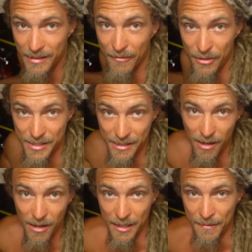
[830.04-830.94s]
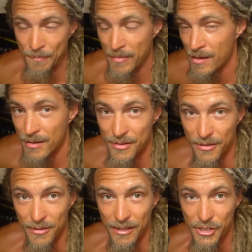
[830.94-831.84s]
levers on.
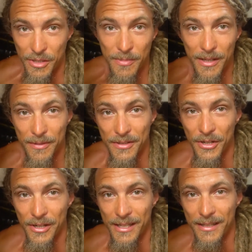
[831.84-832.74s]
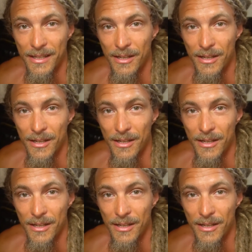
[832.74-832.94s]
So I shouldn't be able to turn it